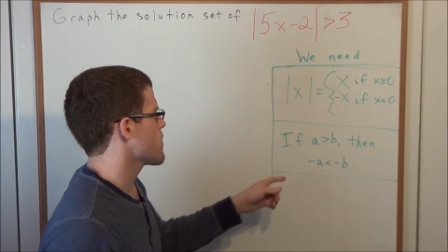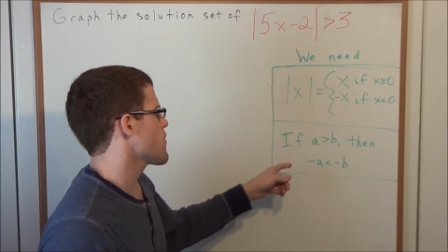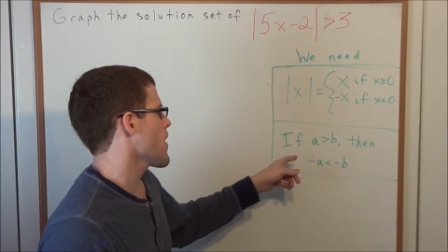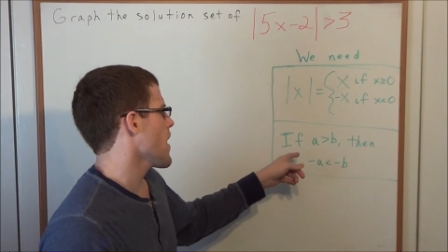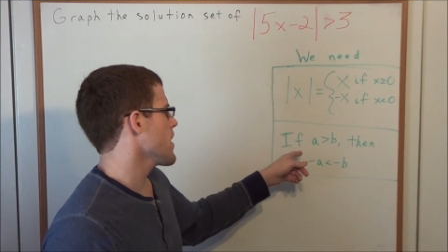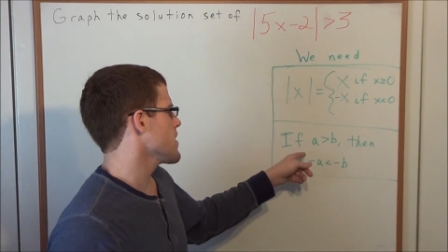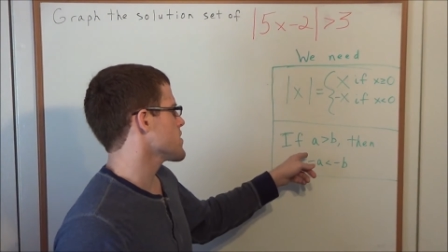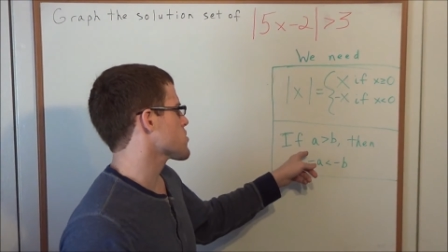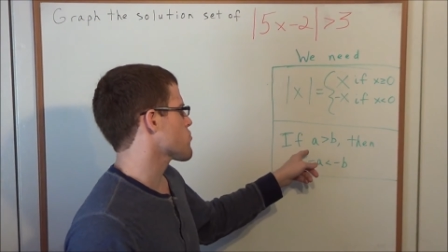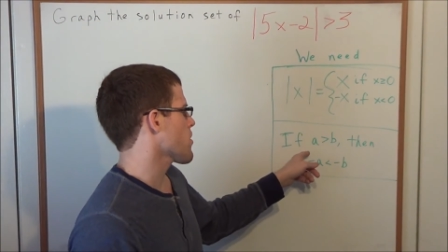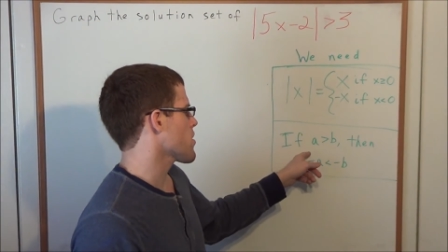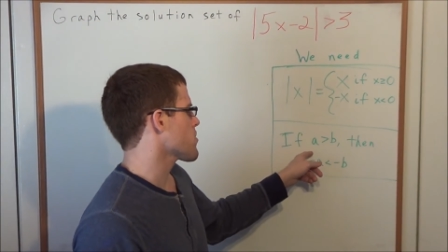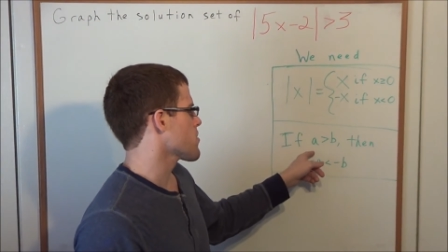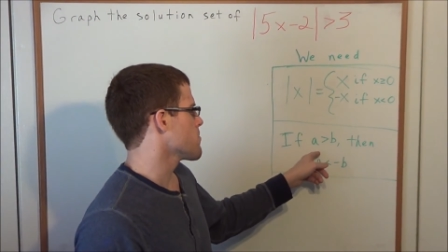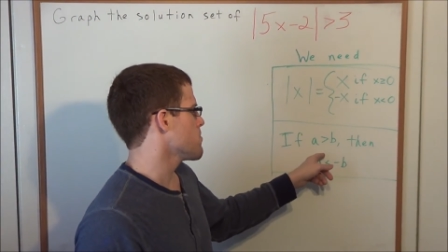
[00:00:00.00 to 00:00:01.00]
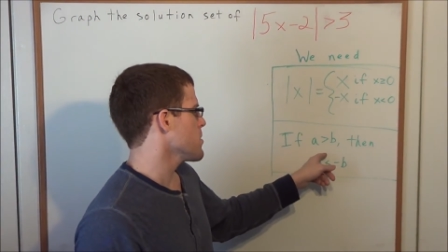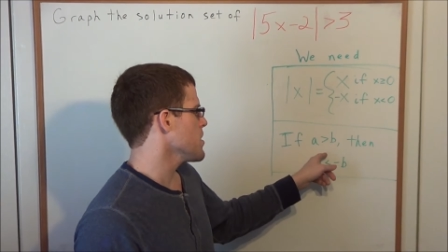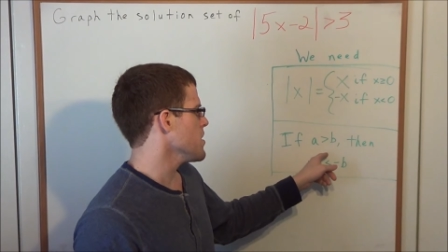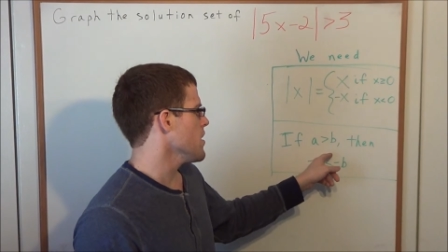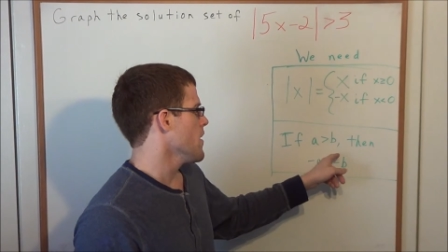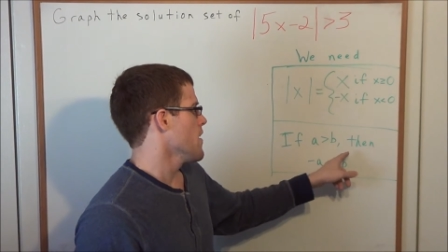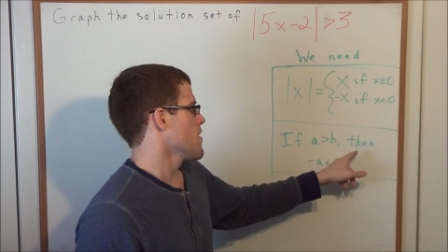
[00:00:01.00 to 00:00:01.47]
If A is greater than
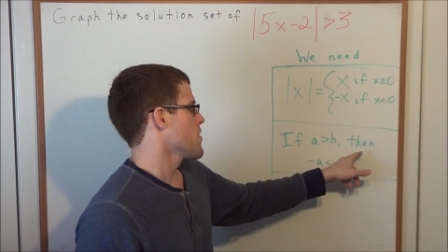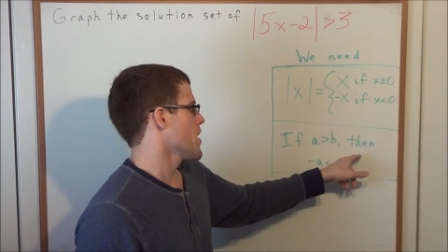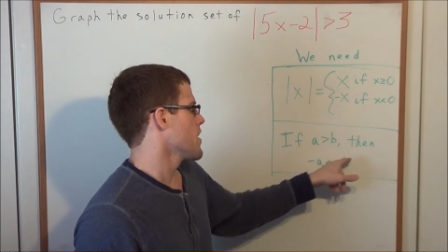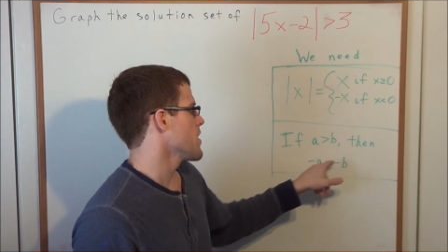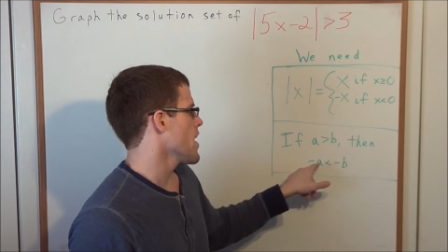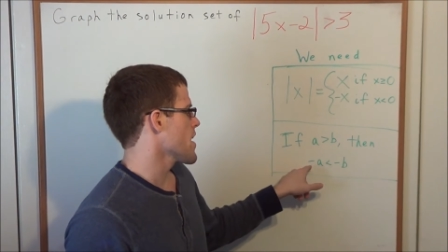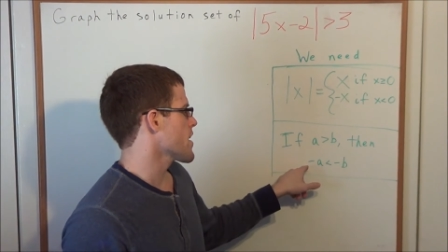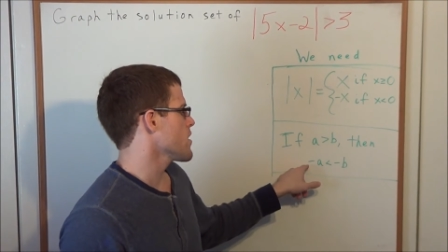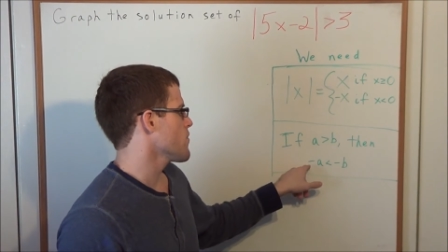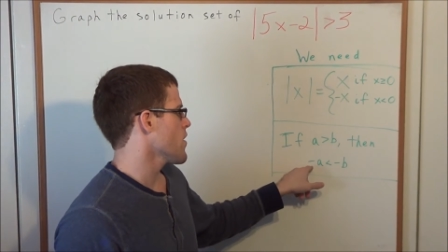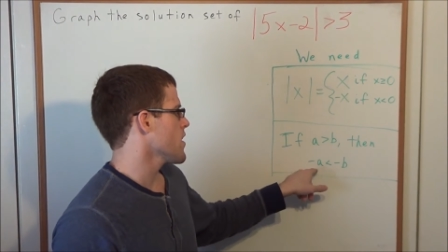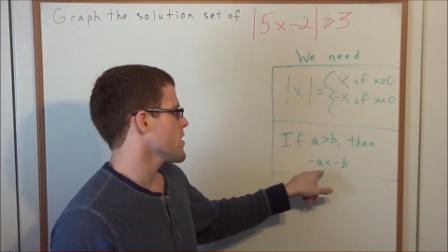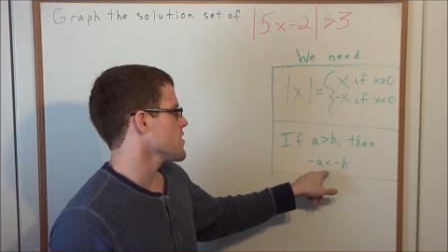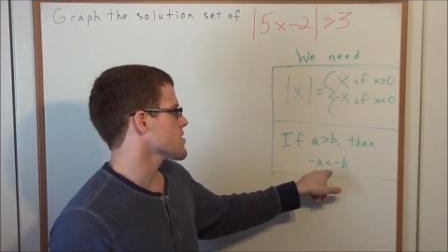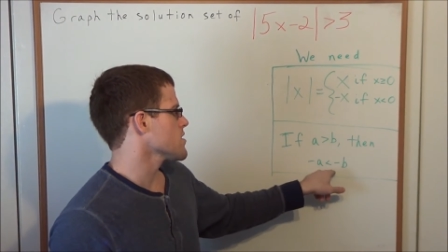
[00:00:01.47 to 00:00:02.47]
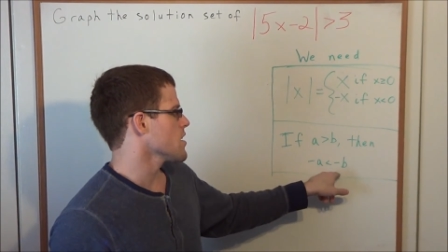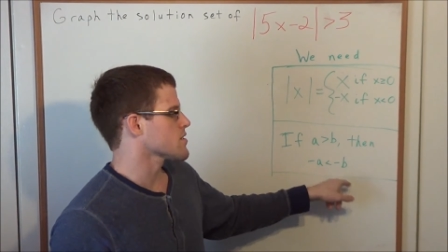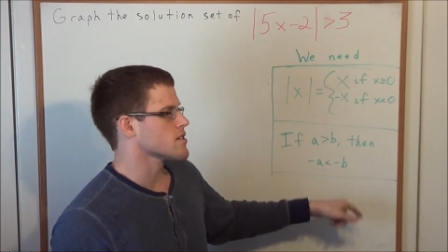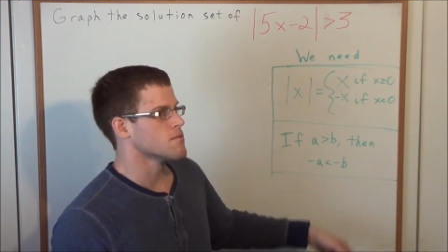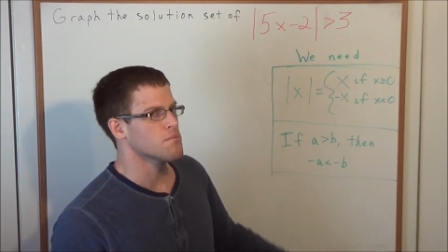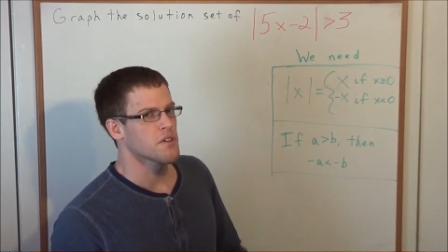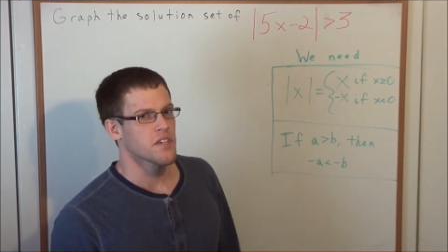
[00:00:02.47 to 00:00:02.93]
B, then negative A is
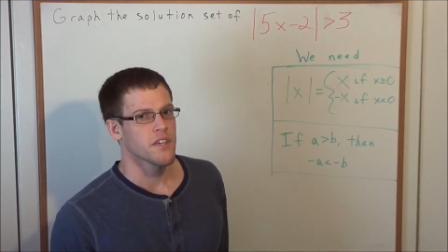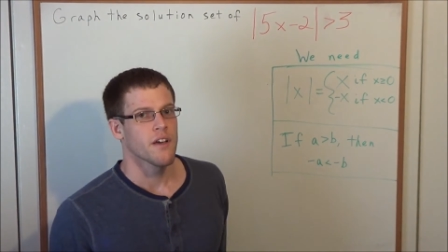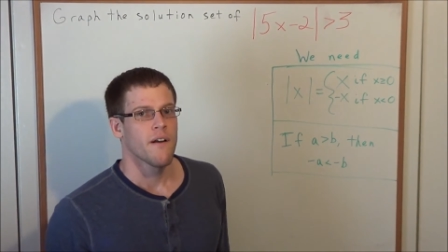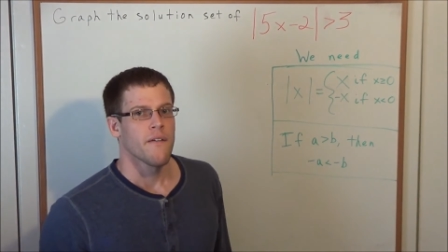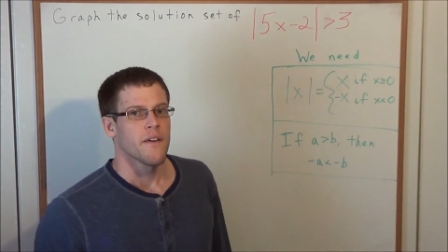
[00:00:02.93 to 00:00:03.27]
less than B.